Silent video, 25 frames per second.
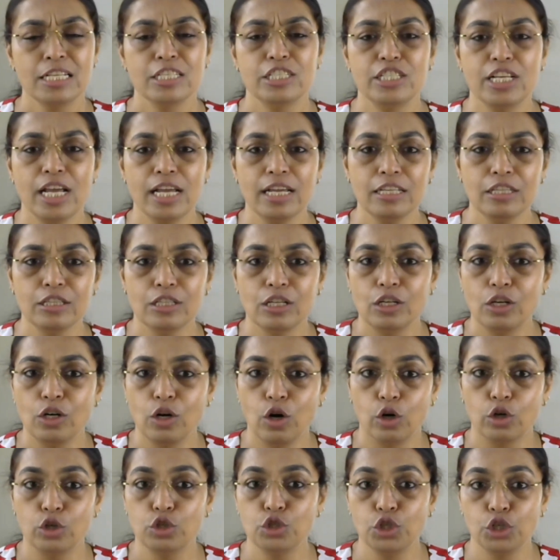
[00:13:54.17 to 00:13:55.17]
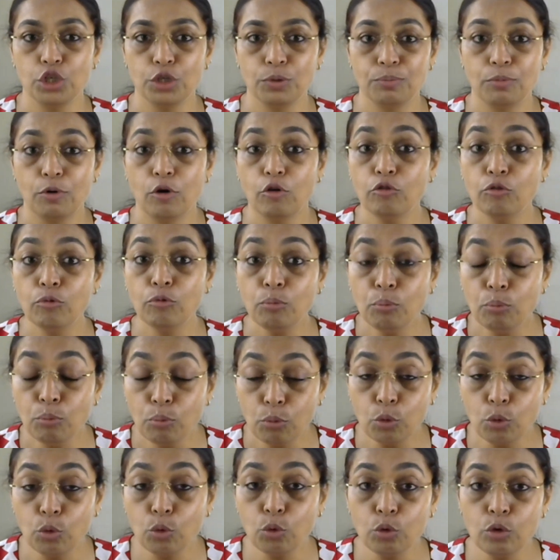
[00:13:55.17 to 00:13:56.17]
Check the lordship of
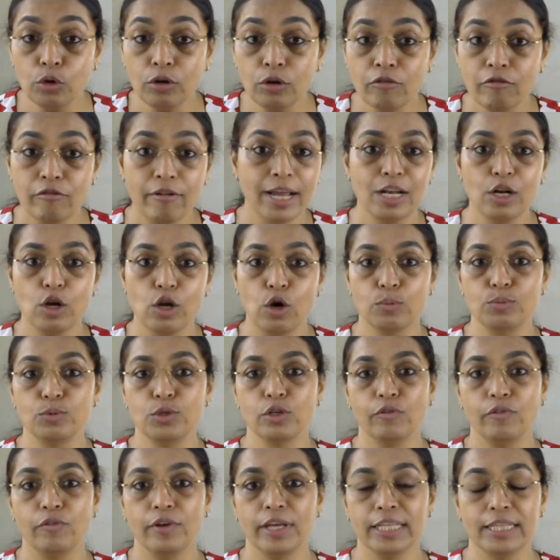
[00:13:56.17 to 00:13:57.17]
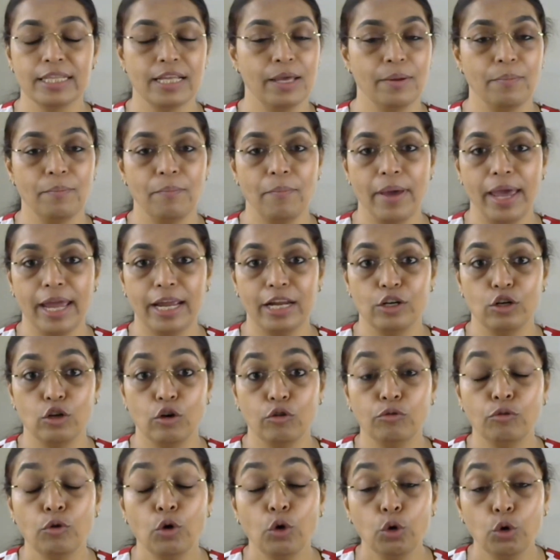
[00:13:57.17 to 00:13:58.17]
Moon while observing the impact
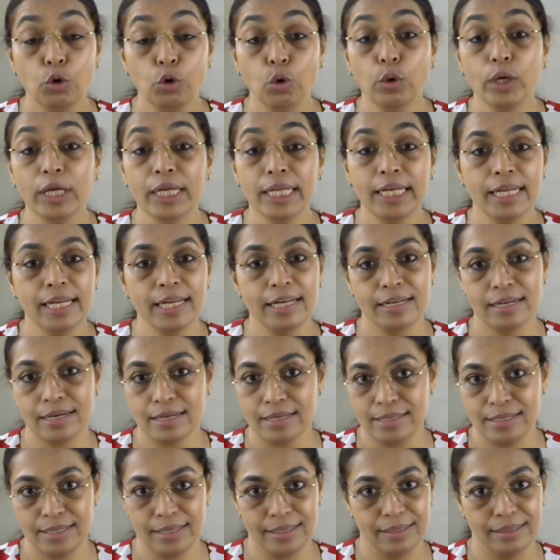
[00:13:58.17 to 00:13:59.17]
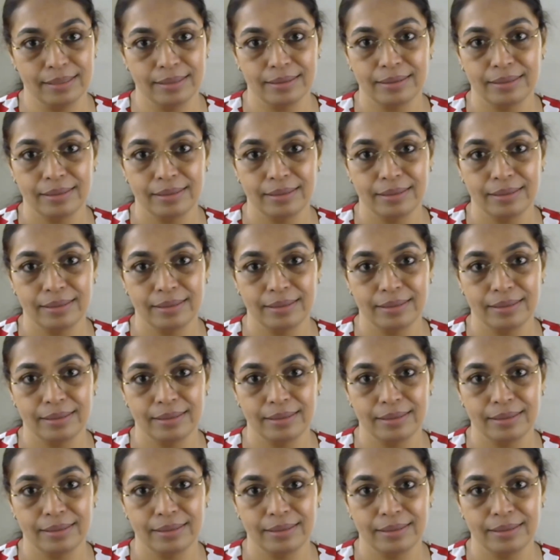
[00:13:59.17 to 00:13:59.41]
of Rohini transit.